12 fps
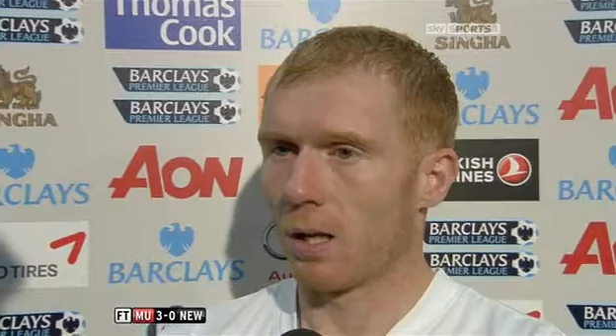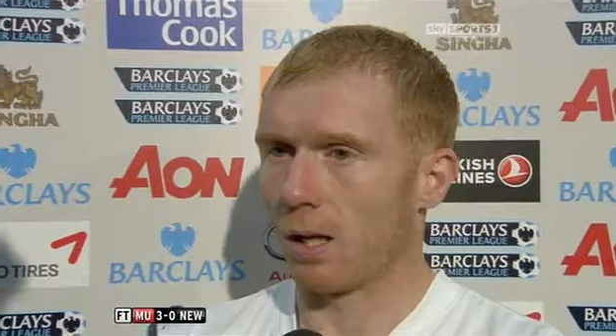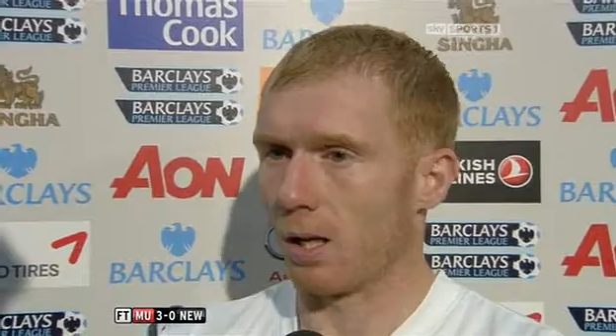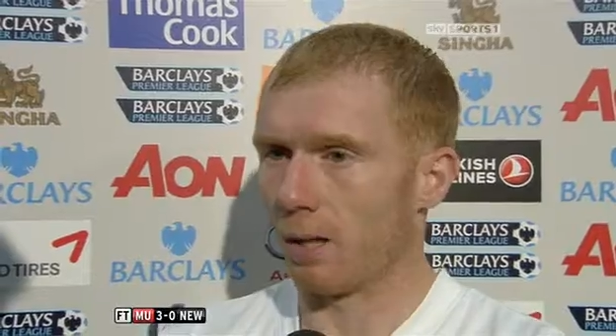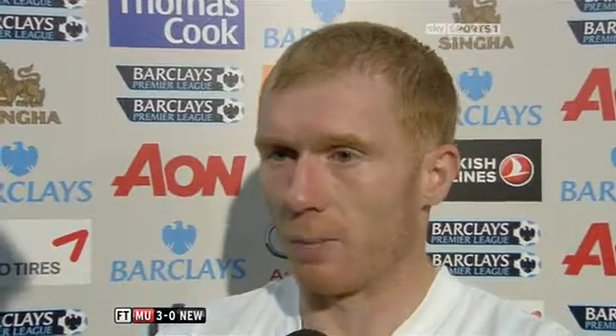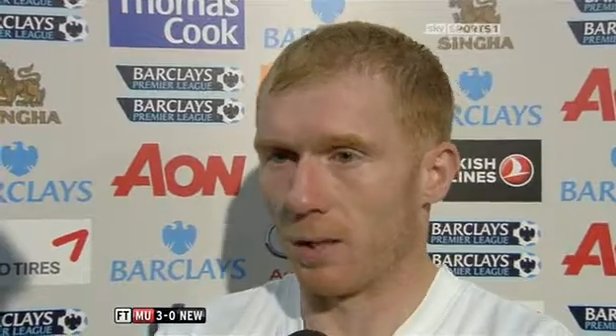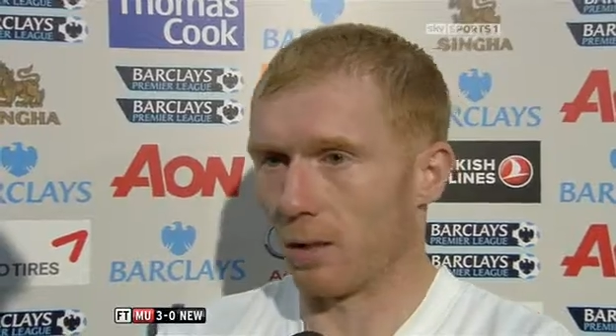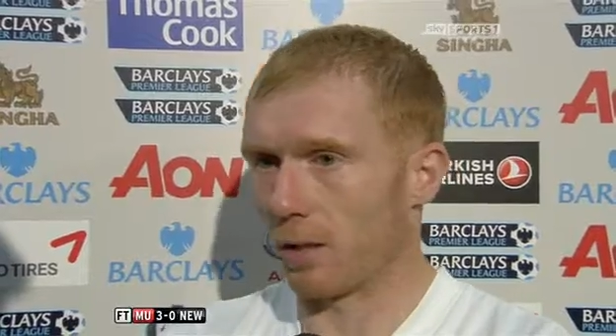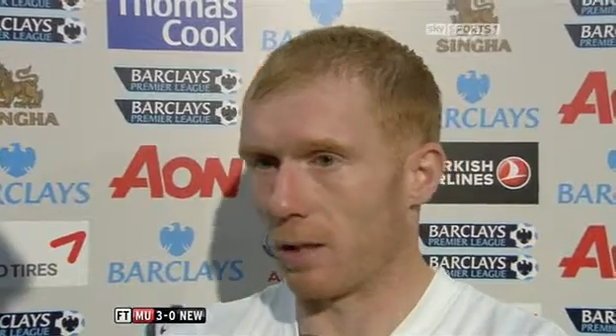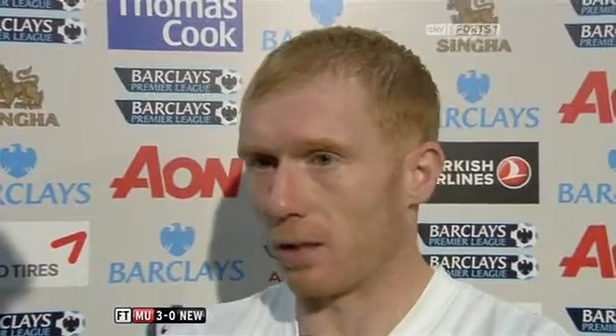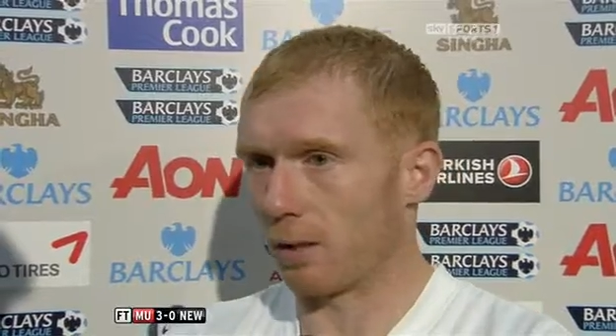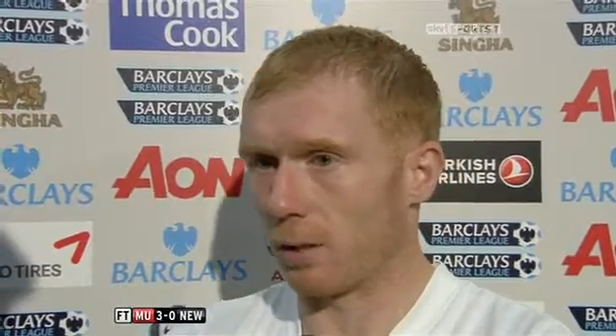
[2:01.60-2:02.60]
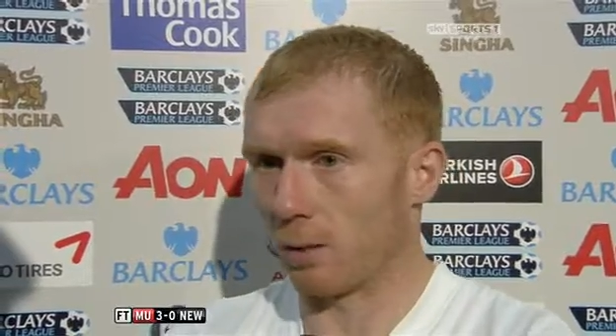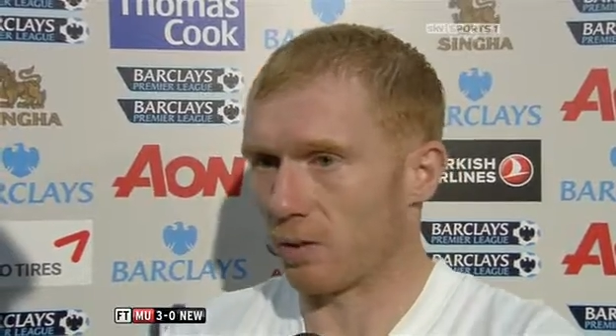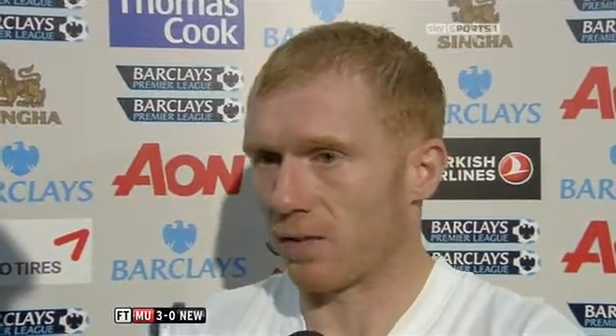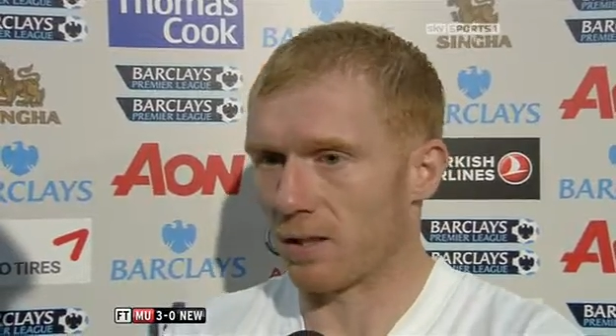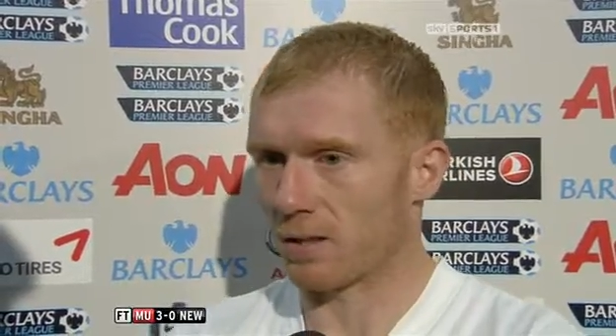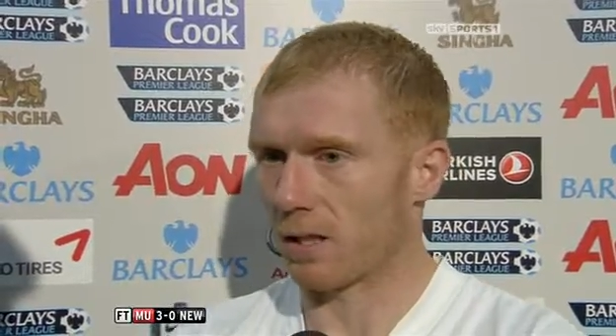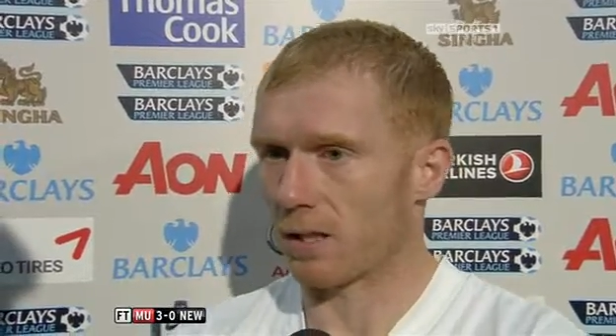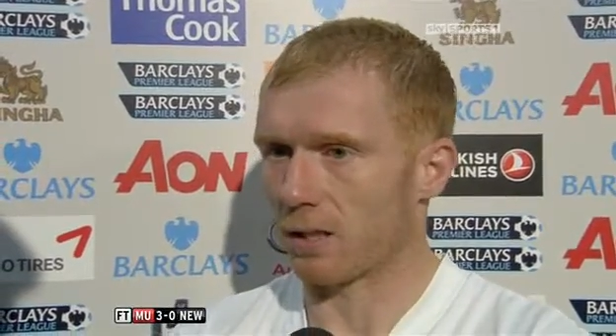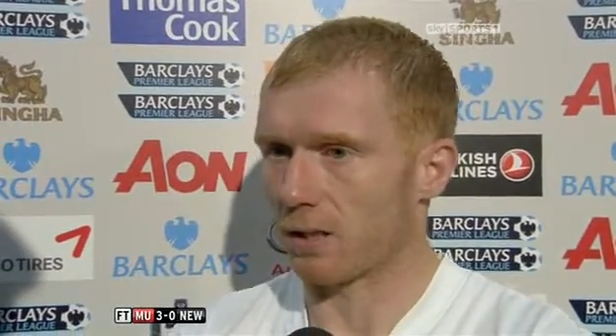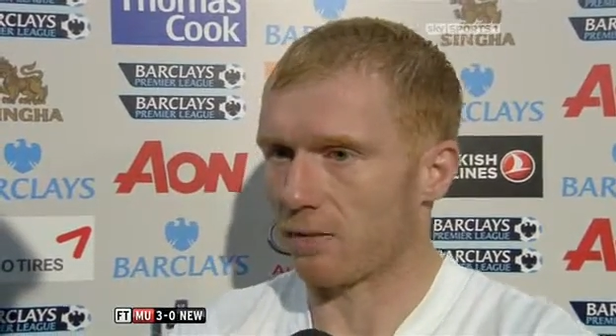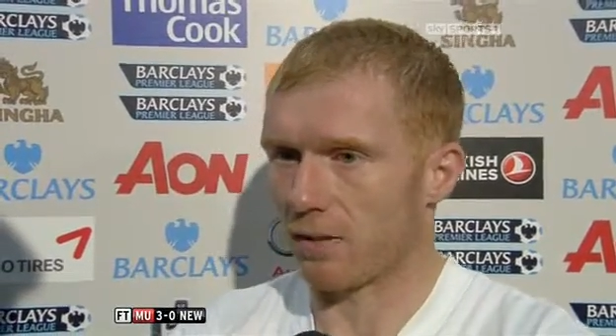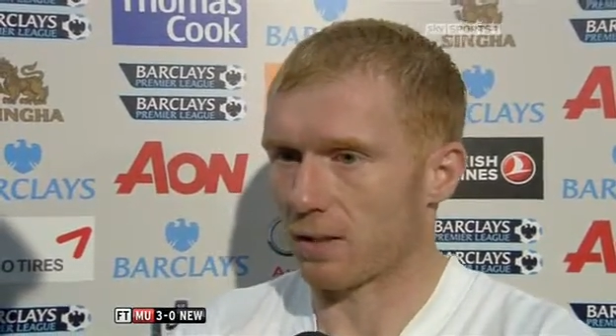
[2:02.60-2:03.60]
And he was
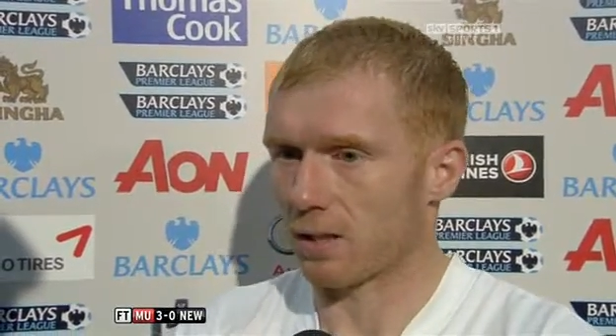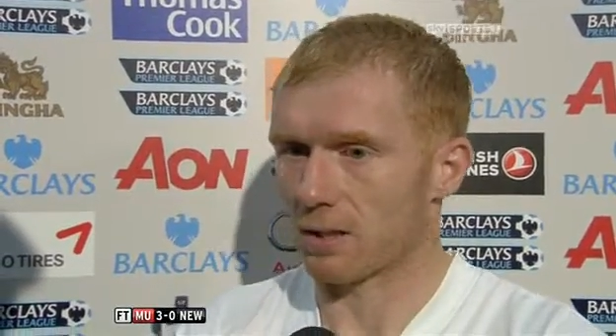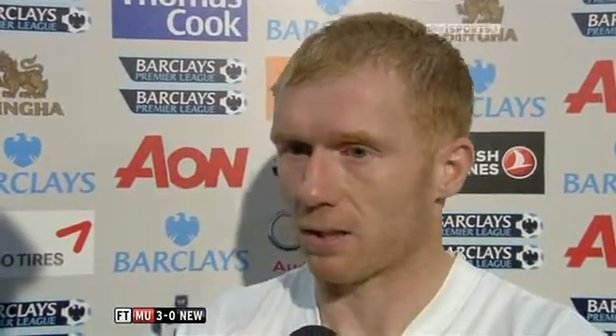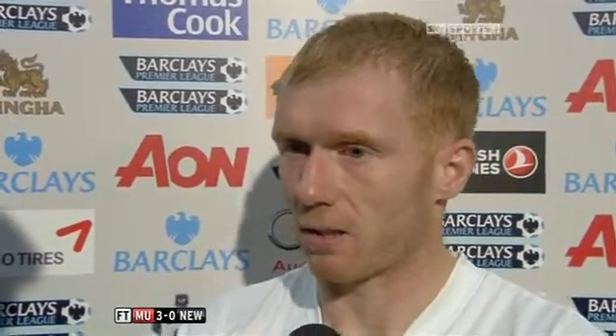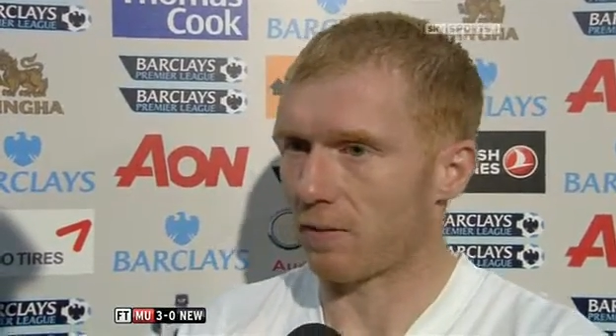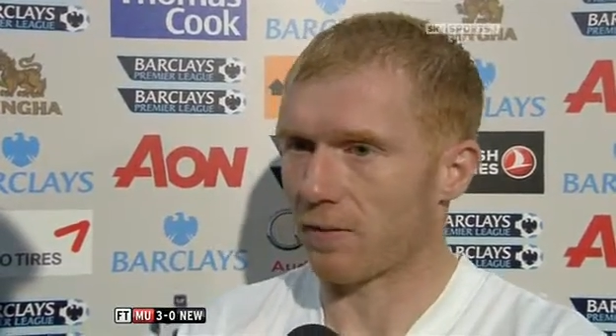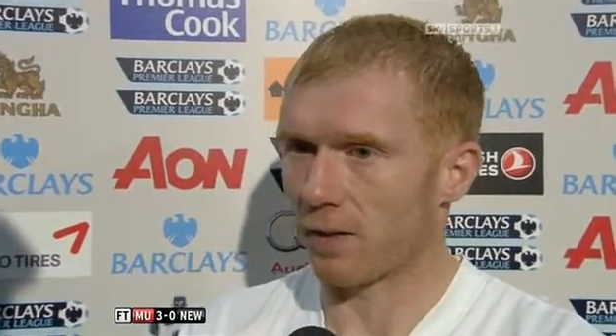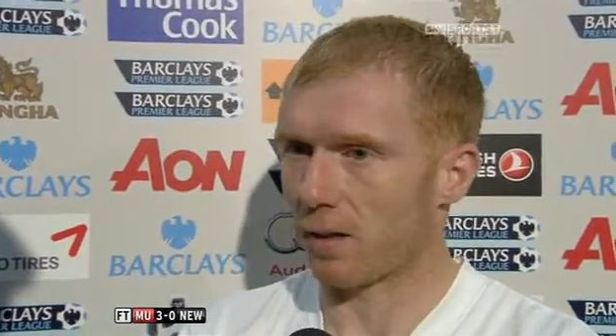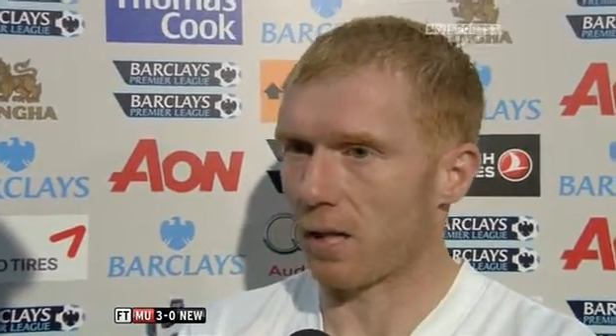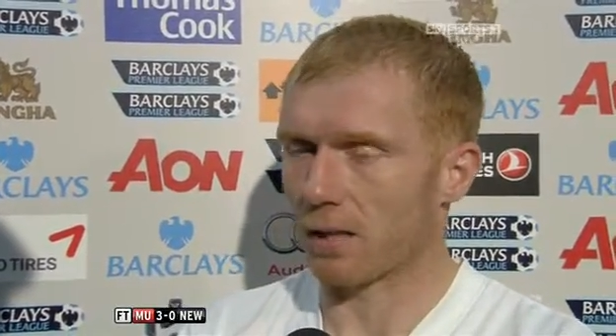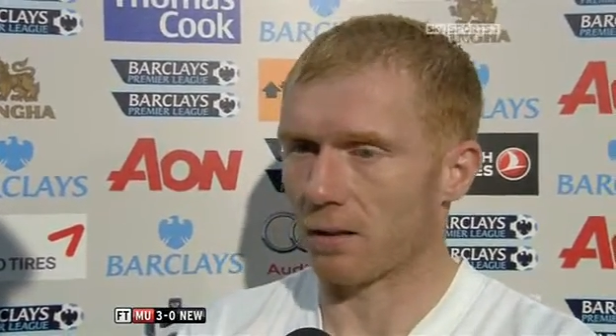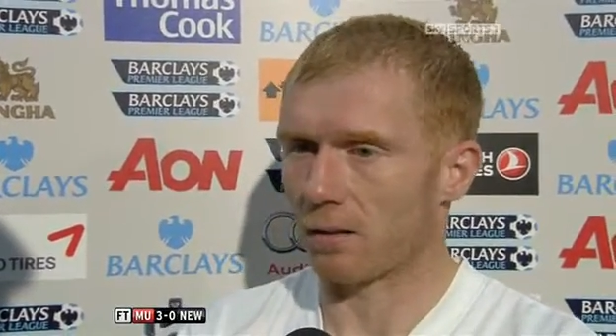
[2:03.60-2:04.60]
fantastically fit lad,